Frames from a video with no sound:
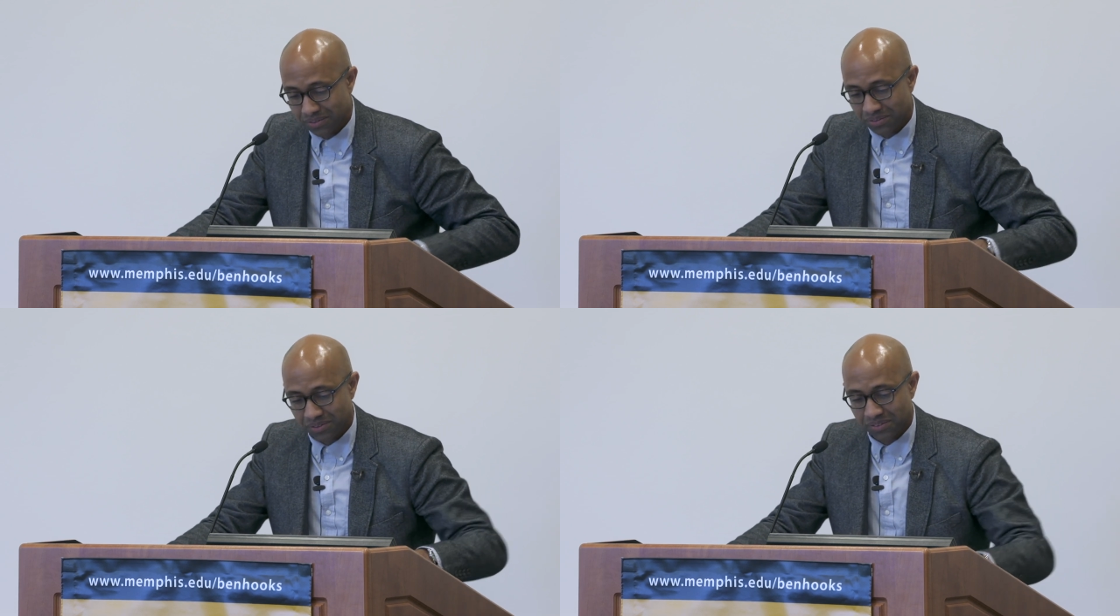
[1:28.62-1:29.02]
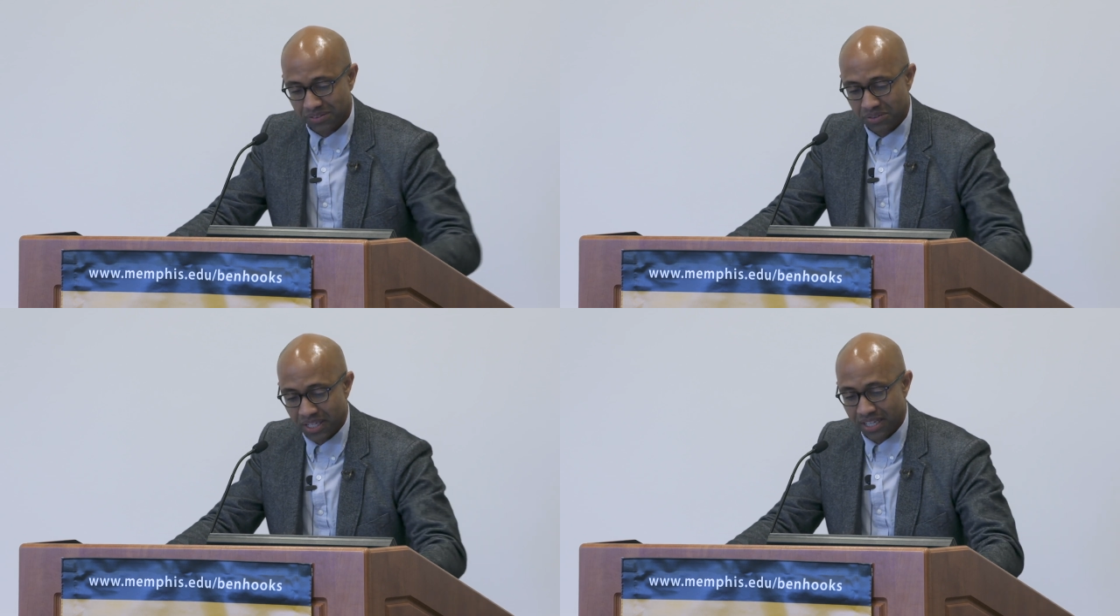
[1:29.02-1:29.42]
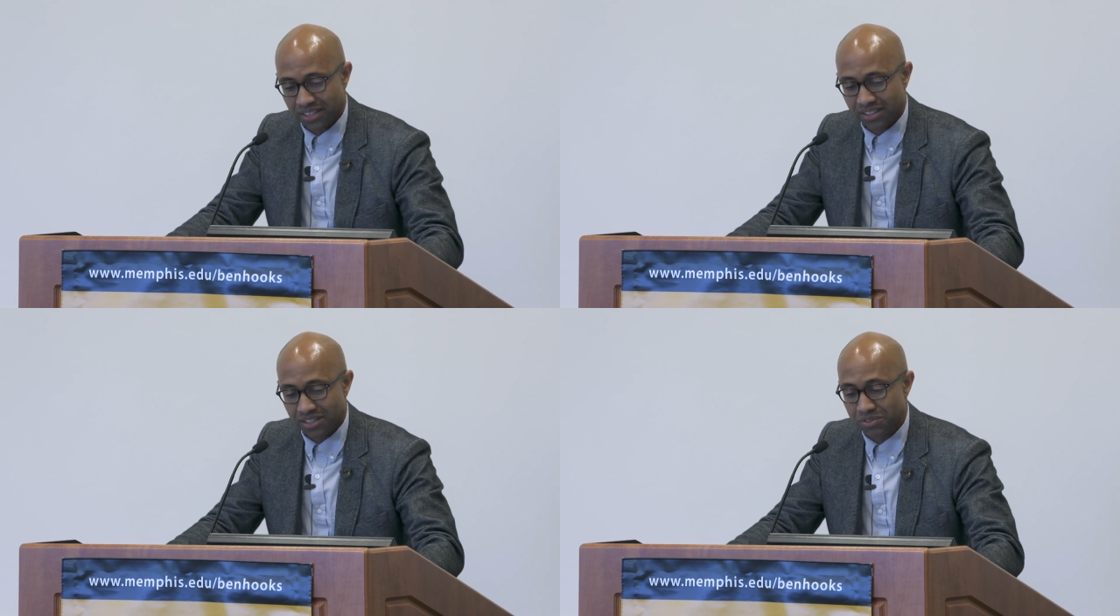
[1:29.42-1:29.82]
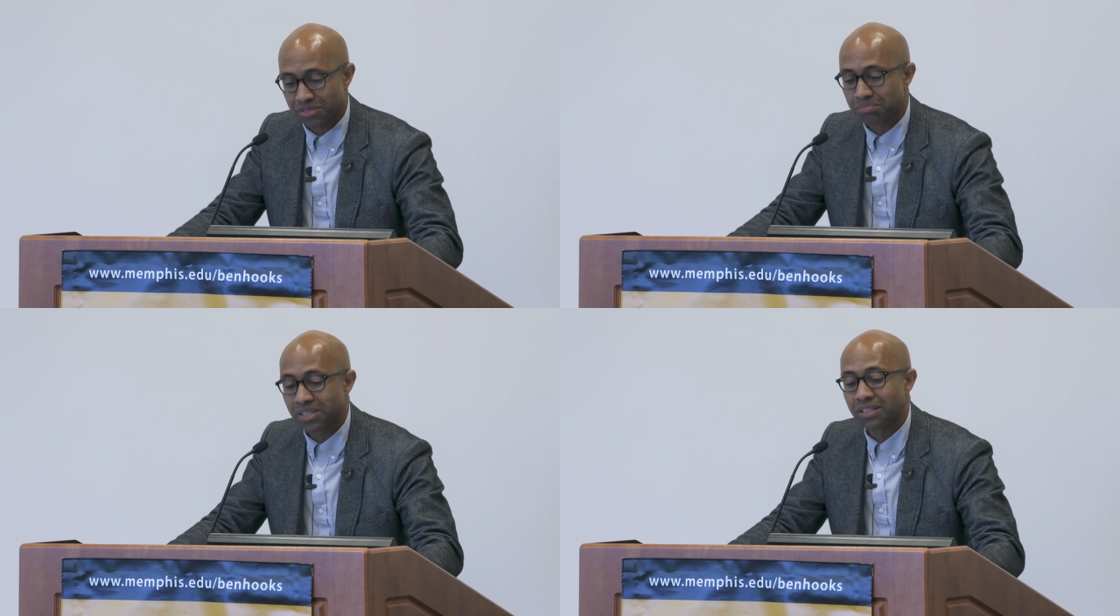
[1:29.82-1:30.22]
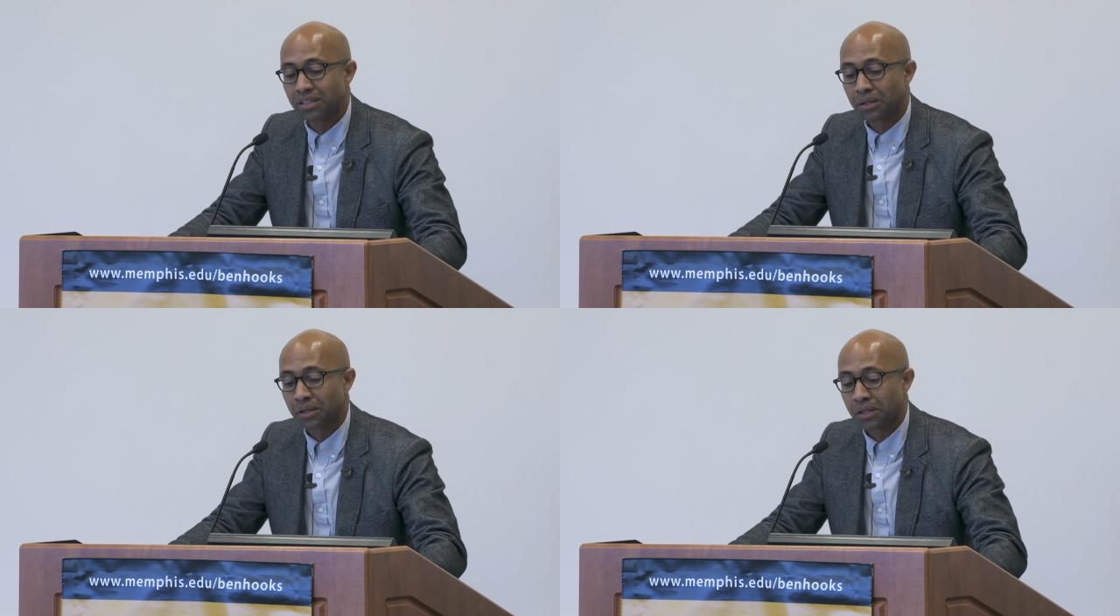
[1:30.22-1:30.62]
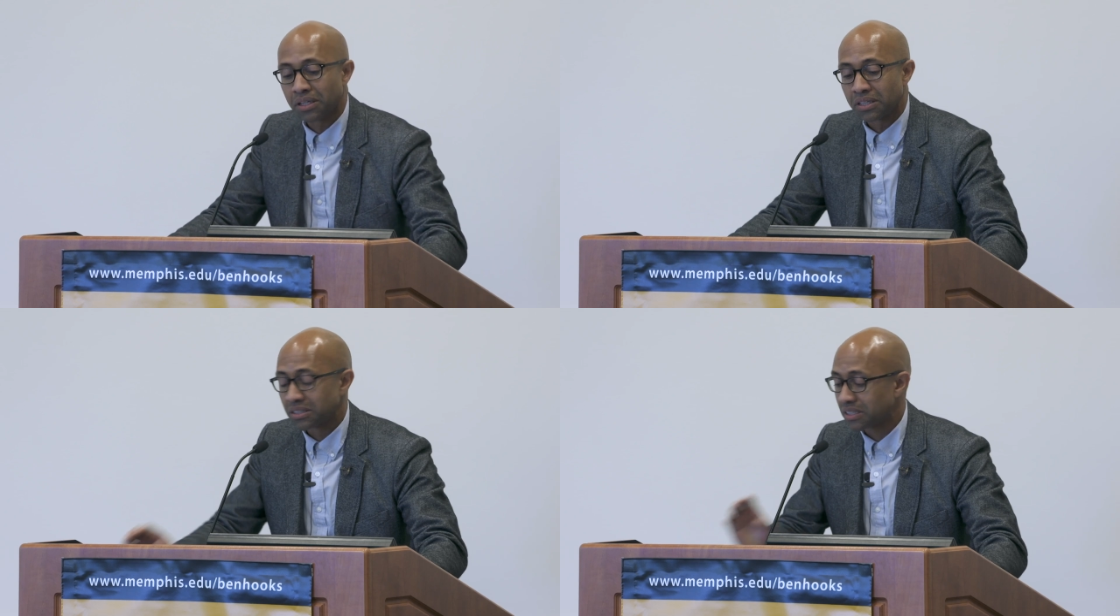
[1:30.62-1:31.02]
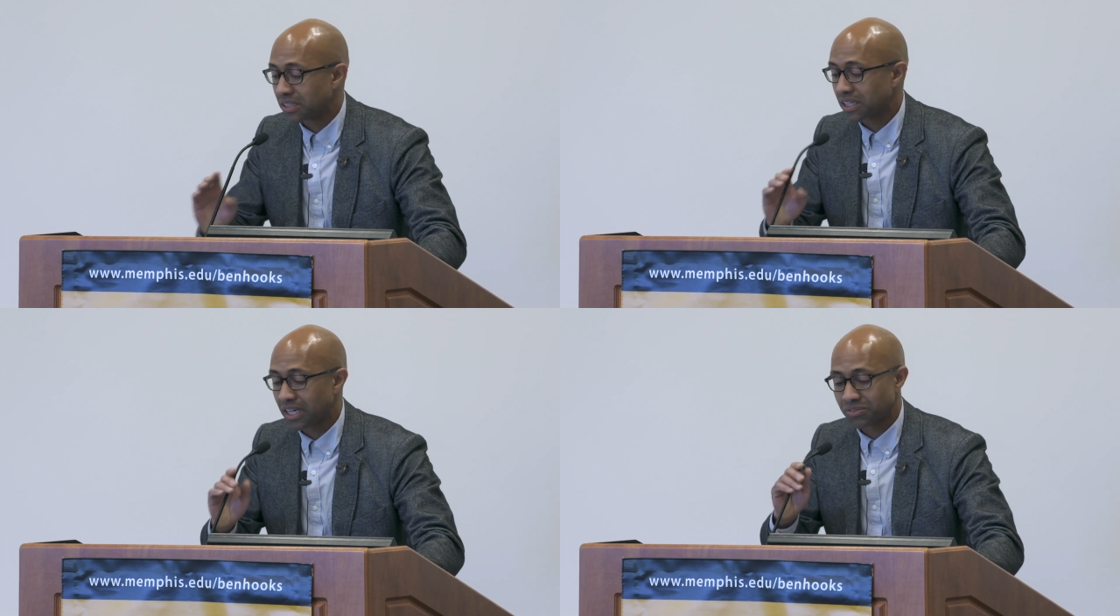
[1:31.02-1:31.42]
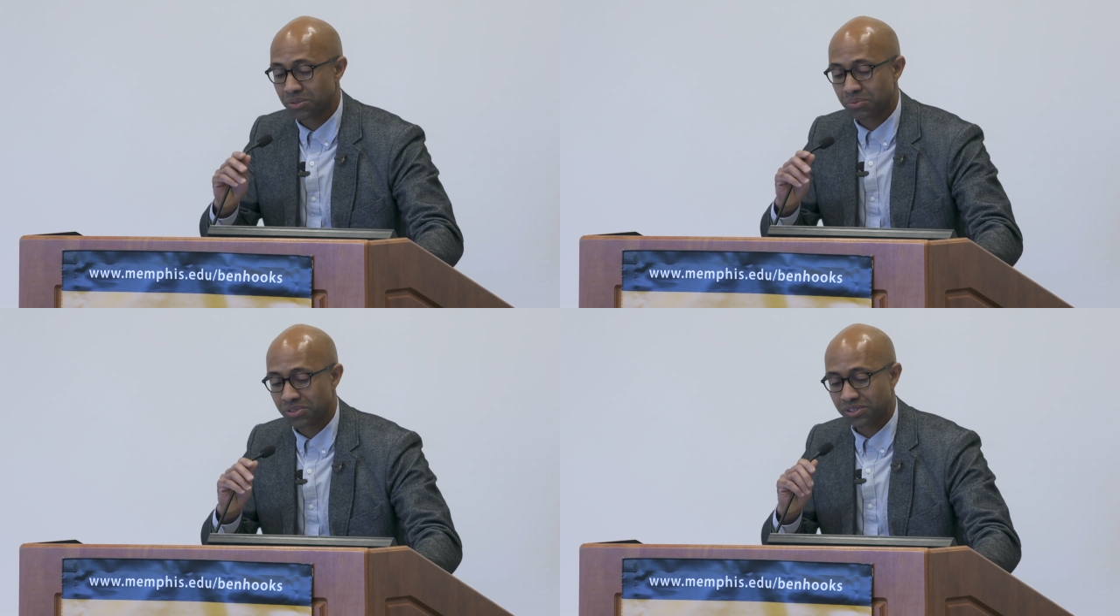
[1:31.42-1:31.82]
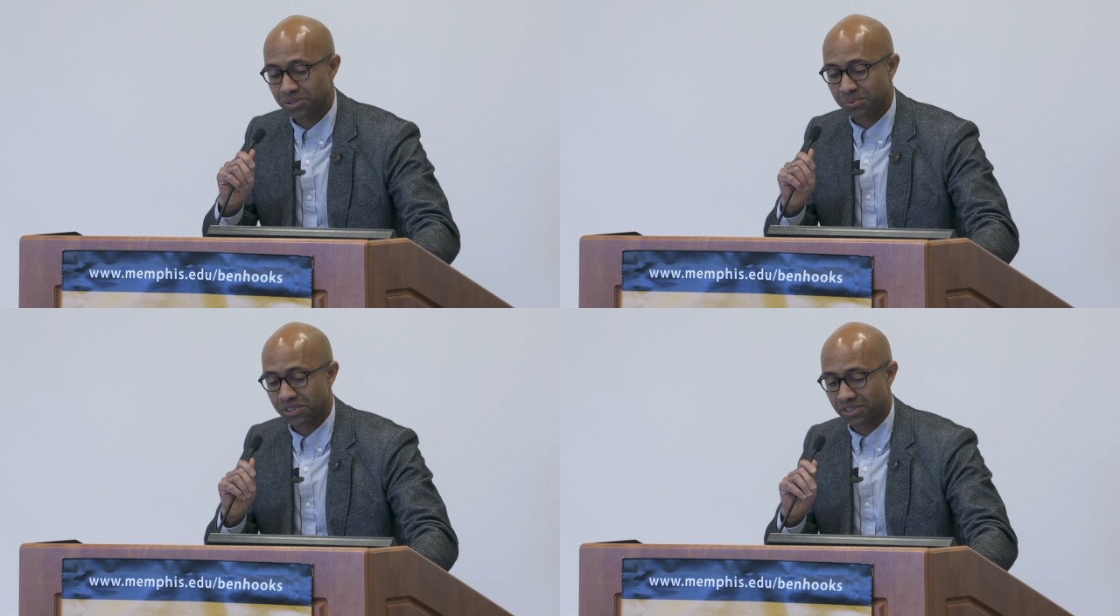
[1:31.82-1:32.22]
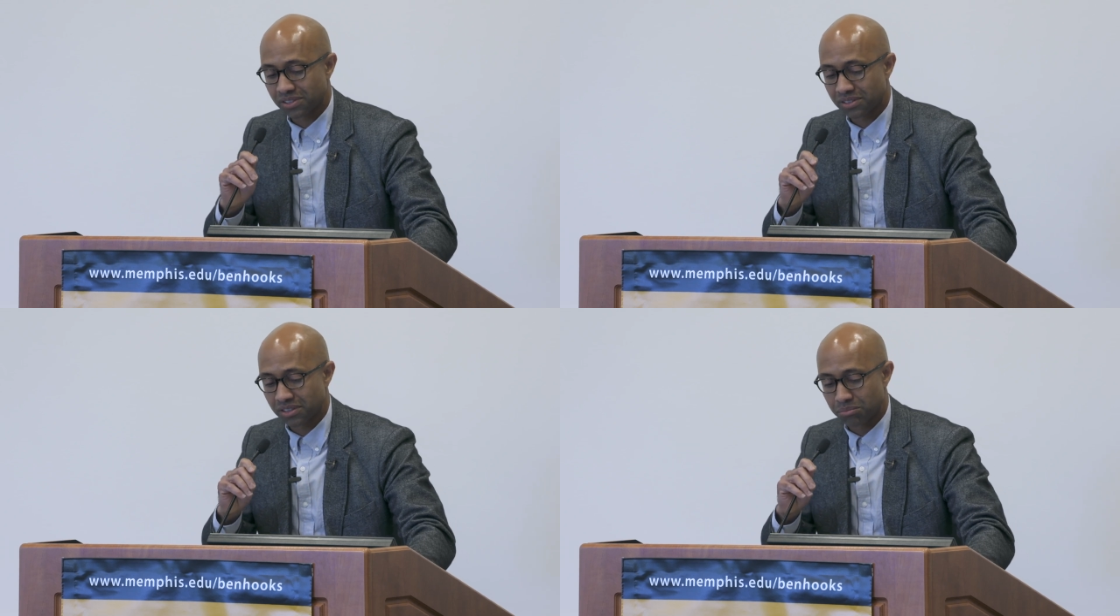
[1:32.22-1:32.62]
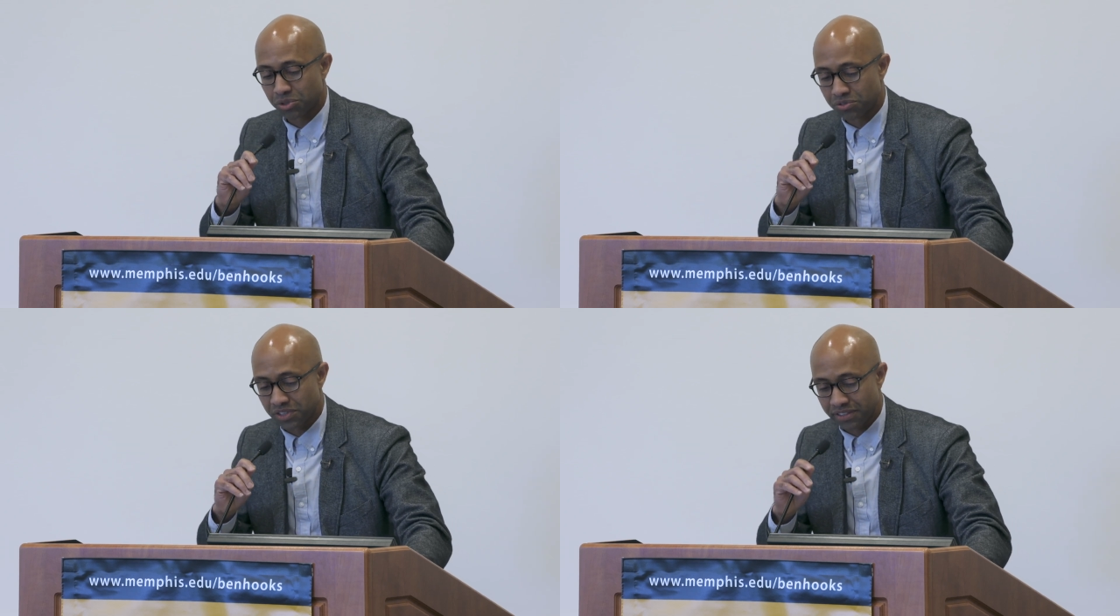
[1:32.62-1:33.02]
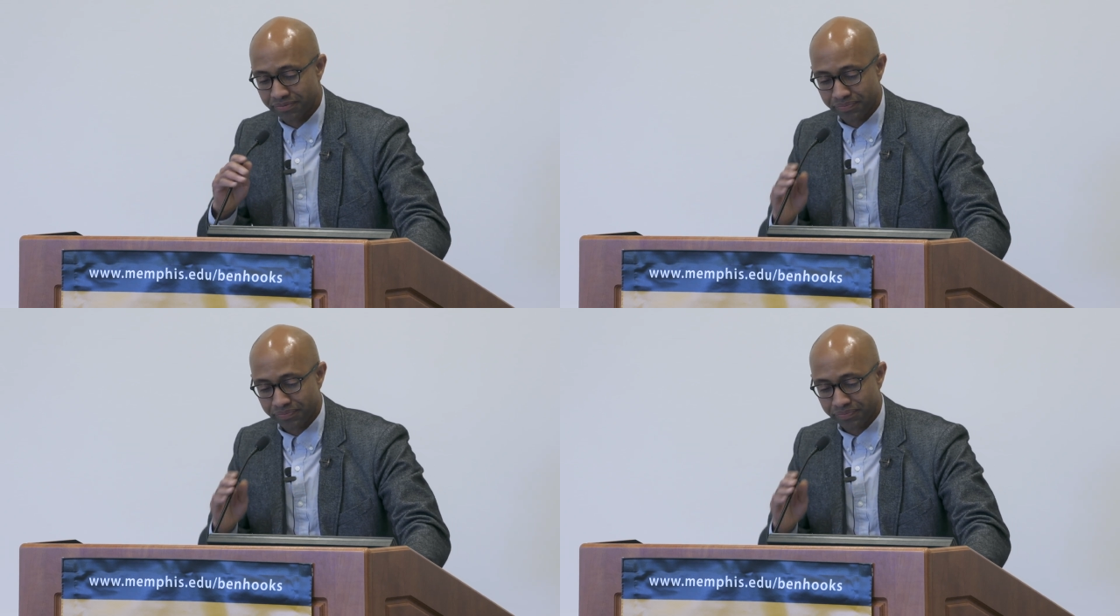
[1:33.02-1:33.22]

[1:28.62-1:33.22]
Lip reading: if you hang in there with me, I'll reward you with a movie.